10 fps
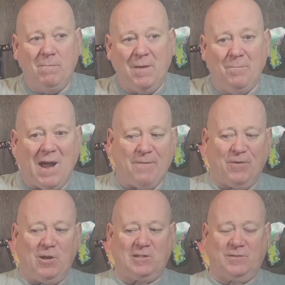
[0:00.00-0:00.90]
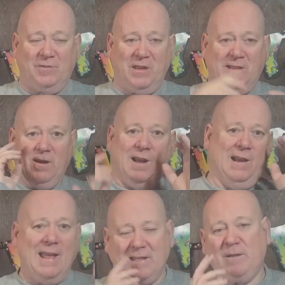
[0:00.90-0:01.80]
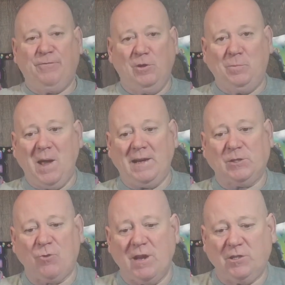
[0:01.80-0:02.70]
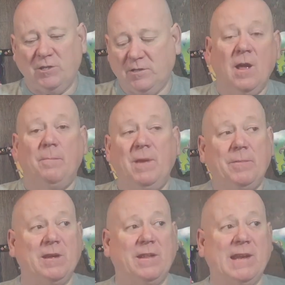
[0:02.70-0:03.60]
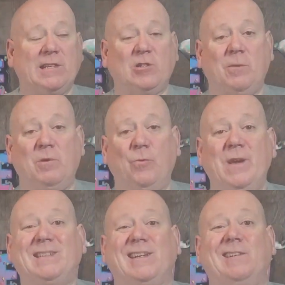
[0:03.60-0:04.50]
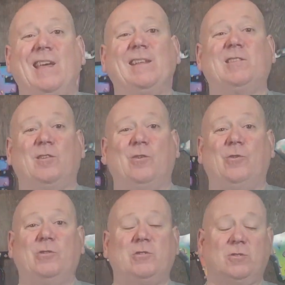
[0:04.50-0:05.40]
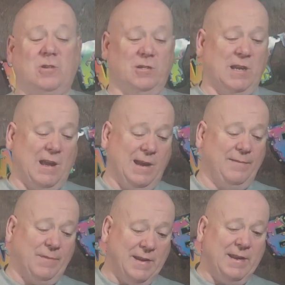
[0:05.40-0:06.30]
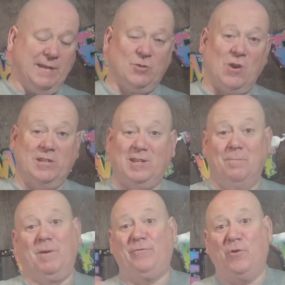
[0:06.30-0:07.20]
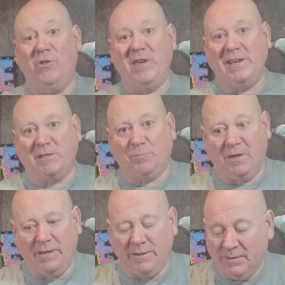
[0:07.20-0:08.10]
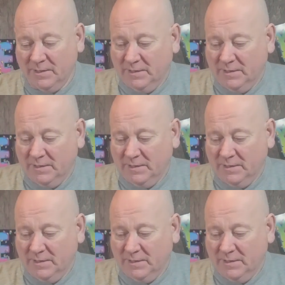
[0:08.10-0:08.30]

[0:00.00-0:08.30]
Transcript: And my philosophy is I like the full pack scratches. Maybe in the next couple of weeks I'll get to those because I, I, I, need to scratch them before they expire.